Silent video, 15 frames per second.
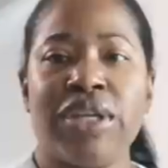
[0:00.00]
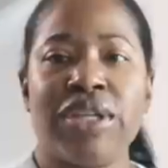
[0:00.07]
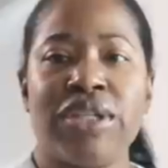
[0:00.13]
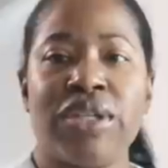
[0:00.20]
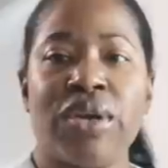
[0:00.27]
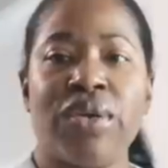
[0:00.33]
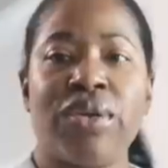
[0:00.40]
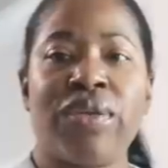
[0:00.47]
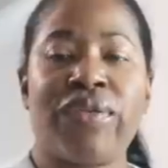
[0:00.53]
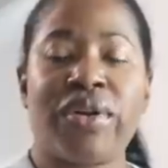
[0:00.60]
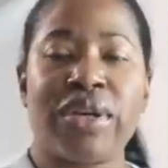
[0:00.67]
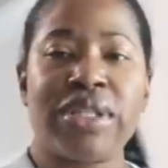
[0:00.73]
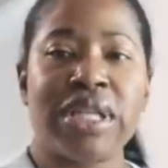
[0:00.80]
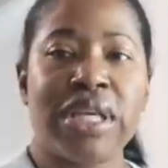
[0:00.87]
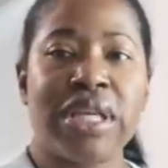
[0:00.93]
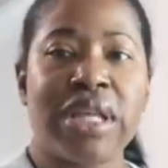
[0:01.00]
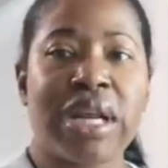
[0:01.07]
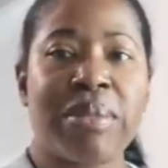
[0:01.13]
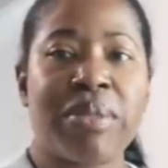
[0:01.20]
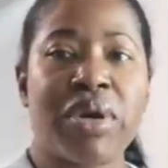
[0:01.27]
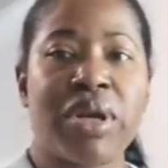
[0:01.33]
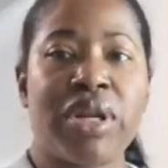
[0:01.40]
So the first thing that
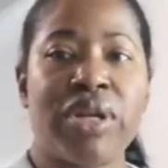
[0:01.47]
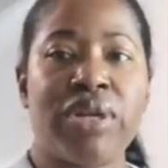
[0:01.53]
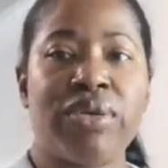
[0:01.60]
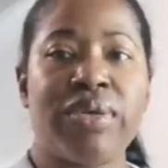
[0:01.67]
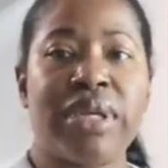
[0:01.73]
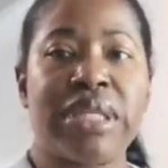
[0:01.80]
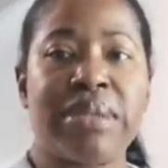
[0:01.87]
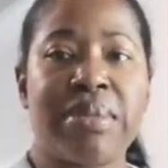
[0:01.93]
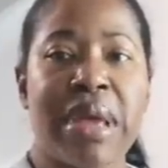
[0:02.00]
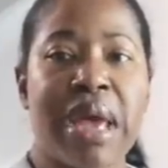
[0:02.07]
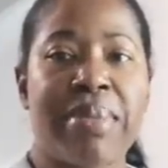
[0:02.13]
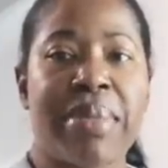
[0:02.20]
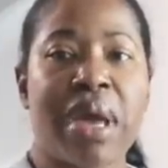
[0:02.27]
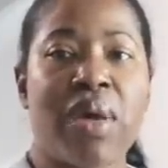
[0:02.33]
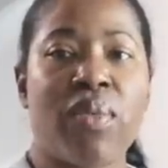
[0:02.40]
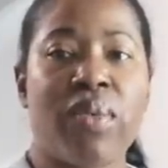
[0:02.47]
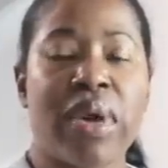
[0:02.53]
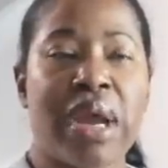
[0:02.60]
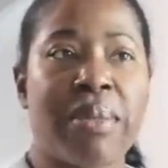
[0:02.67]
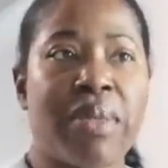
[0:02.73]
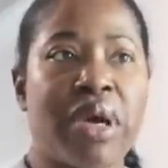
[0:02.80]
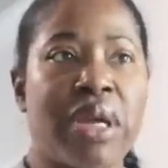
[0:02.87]
I'm going to do is map out
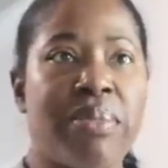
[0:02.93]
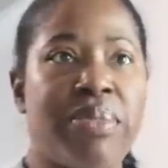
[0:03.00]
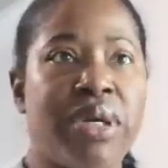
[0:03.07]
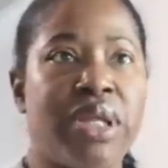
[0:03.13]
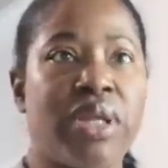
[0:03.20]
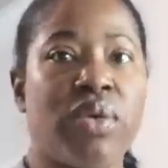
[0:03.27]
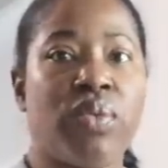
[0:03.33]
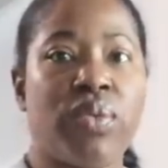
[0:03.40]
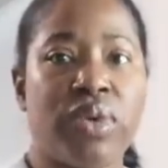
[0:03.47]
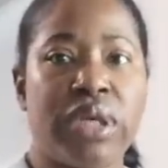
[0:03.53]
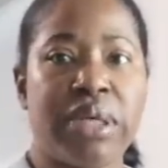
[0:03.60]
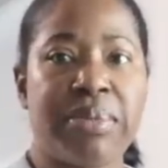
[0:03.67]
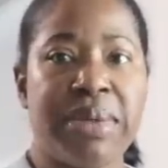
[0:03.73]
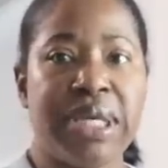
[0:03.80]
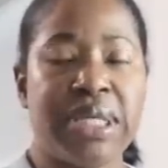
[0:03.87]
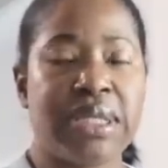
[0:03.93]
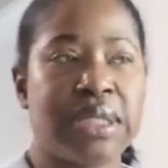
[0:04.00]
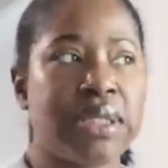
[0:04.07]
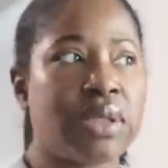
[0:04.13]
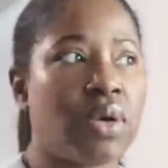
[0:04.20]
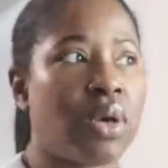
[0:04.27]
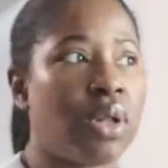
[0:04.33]
where I'm going to put the wood
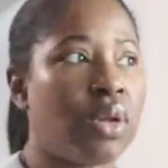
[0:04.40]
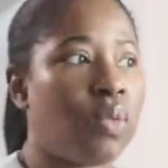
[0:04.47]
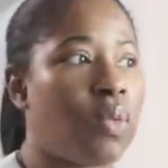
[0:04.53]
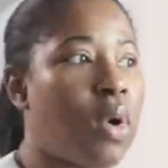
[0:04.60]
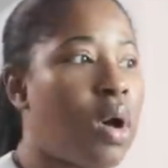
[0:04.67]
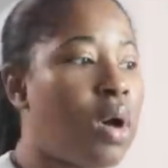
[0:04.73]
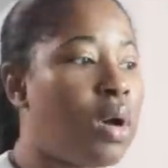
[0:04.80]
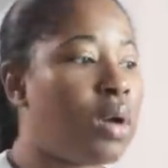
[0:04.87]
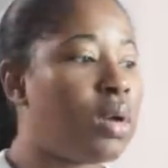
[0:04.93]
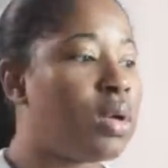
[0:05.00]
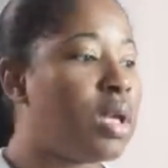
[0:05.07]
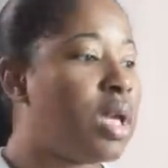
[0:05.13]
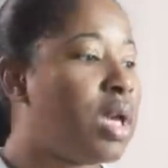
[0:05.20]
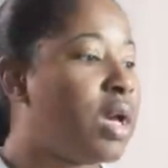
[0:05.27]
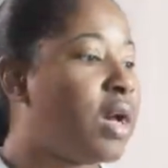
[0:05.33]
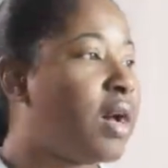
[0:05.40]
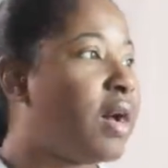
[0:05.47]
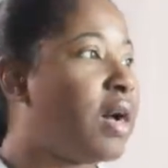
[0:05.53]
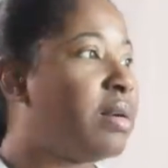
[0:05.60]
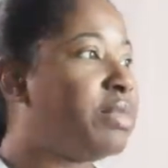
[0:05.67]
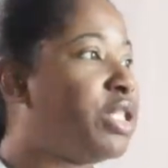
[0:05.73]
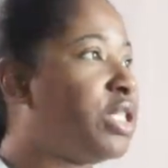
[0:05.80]
pieces on the wall
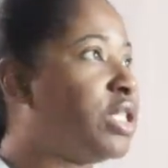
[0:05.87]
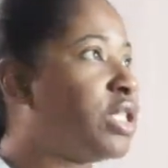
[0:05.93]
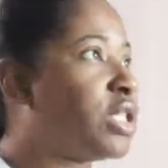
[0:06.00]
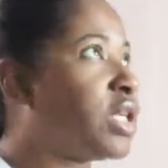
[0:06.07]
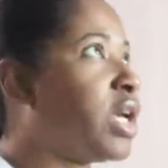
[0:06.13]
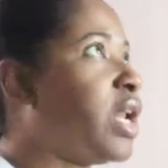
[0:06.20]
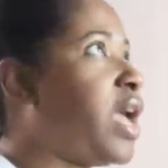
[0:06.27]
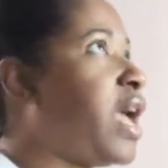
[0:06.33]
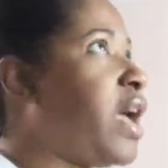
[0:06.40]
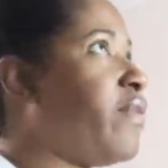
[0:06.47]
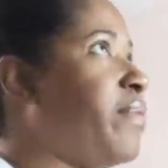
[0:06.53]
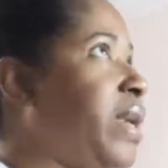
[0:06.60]
um, she's just going to have